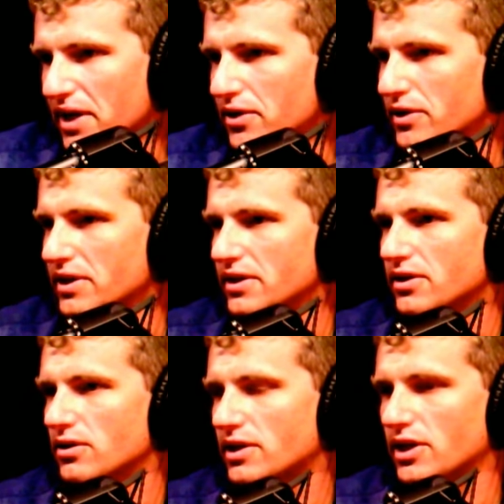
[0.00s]
I know you need
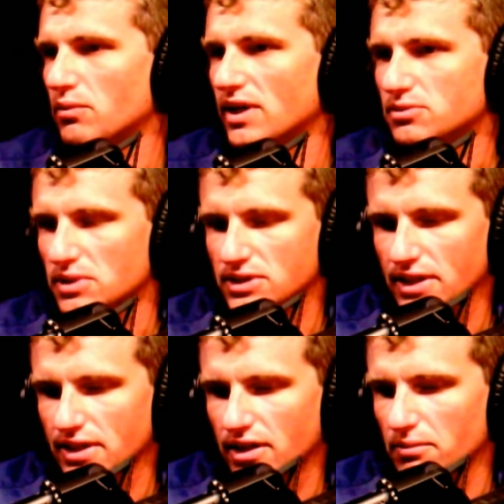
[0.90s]
to go to Key West, but I'll
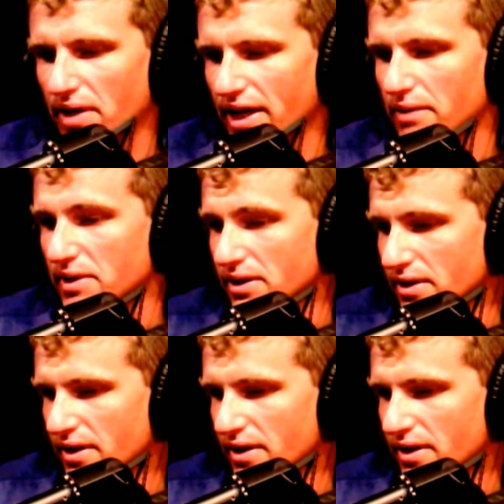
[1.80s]
take you down to Miami.